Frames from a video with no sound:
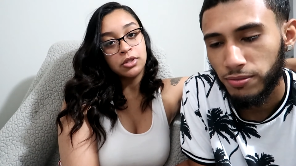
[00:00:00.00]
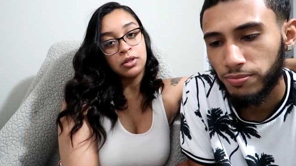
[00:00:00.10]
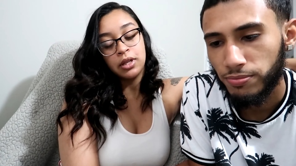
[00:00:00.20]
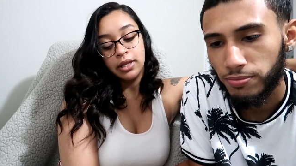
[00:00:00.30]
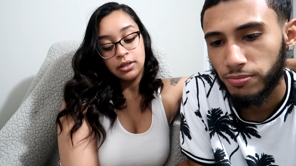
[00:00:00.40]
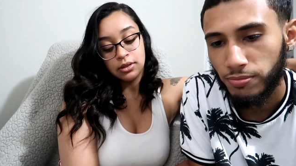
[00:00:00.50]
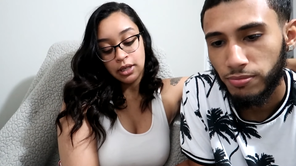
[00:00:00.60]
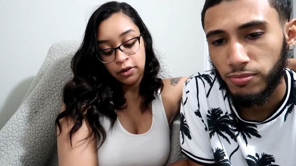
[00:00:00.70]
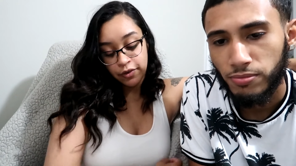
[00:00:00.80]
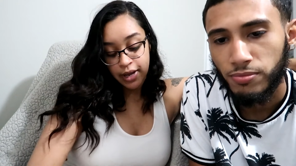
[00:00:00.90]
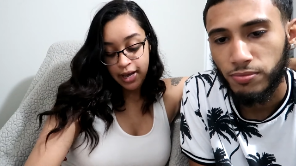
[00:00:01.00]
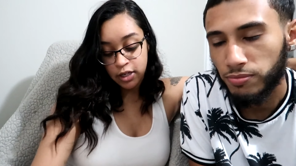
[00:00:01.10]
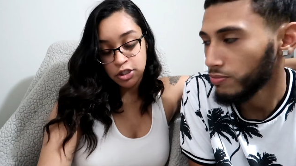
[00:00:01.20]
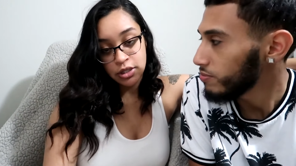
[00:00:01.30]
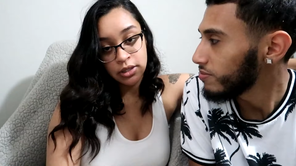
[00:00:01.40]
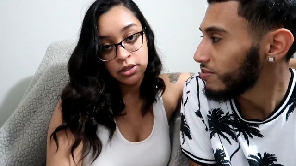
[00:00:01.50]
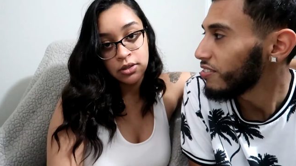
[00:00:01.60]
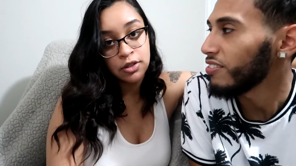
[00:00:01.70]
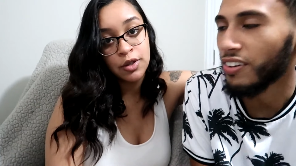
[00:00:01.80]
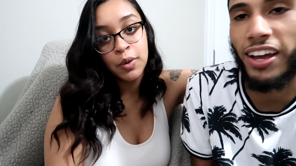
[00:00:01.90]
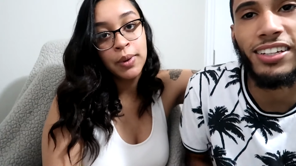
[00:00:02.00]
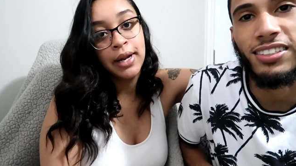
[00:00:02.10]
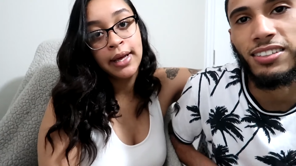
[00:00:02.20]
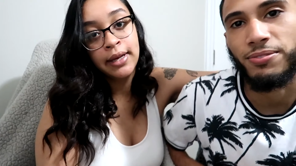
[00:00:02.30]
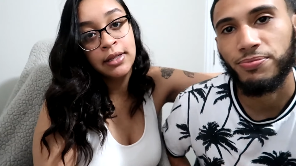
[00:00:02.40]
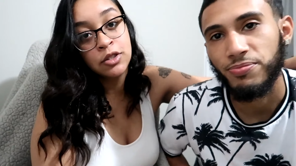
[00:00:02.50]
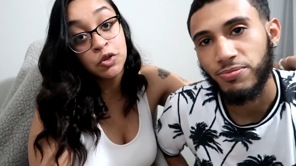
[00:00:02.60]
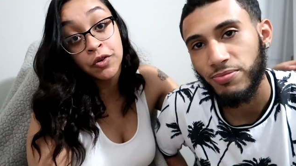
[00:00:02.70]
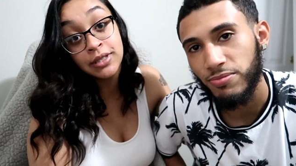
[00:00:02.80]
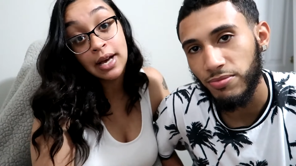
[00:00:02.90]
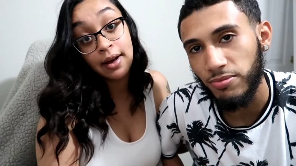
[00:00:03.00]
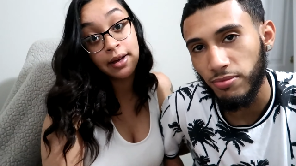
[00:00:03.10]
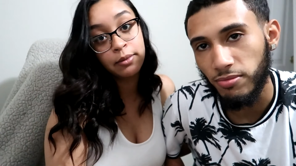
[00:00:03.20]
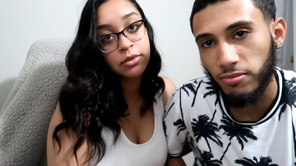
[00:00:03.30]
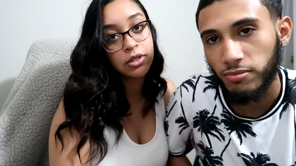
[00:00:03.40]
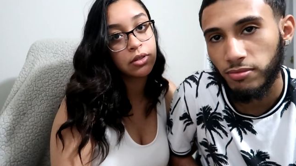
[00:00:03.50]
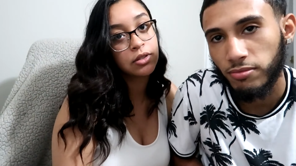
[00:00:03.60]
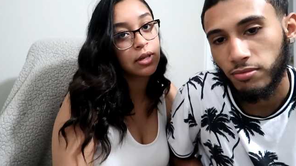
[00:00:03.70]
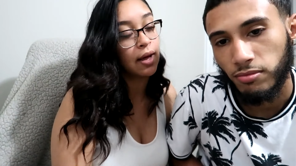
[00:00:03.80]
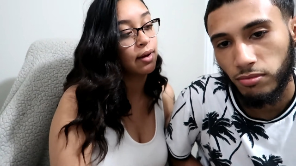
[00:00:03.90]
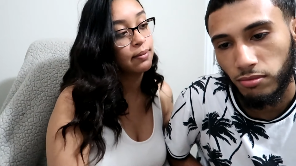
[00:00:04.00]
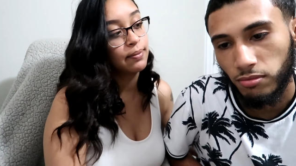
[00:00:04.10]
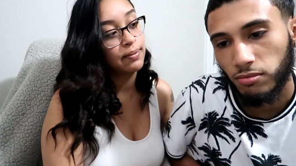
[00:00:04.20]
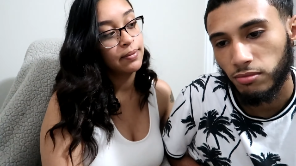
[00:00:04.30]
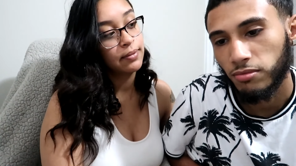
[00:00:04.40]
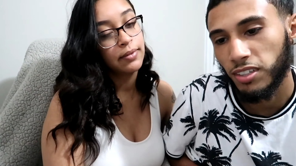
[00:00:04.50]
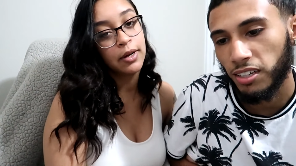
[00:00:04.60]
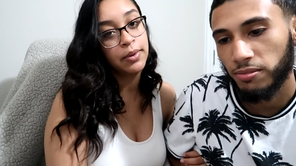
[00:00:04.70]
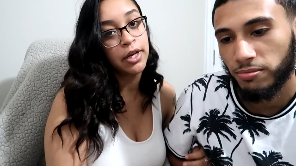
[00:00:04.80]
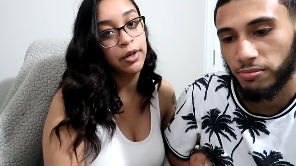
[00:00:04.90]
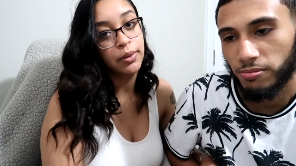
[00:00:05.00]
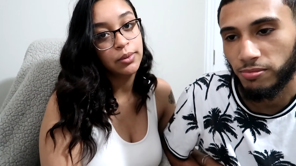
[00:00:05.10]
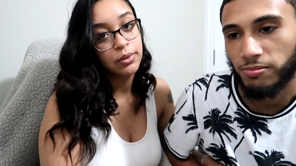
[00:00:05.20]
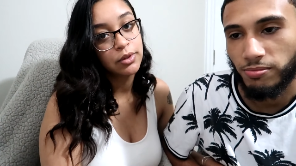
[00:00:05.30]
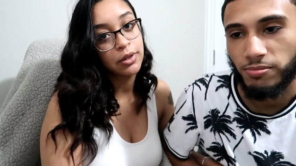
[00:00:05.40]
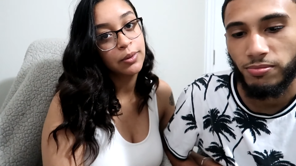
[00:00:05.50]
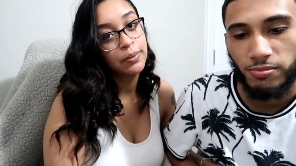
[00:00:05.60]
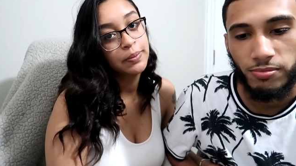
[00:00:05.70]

Speaker 1: bunch of things, like reactions, Q and A, story times. There's a lot yeah. that we can do, so.